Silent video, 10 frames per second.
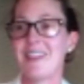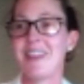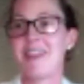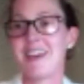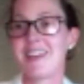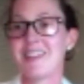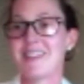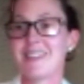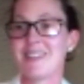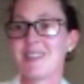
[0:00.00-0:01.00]
that
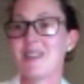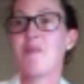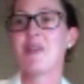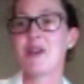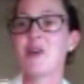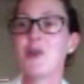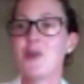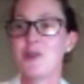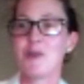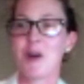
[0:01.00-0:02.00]
something
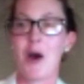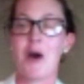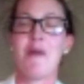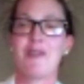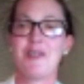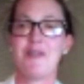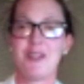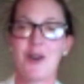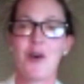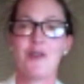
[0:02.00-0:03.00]
good will come out of
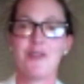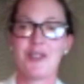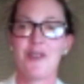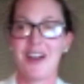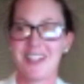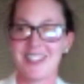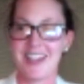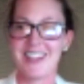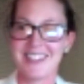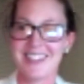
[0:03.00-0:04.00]
this COVID
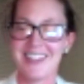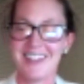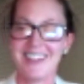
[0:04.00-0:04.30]
crisis,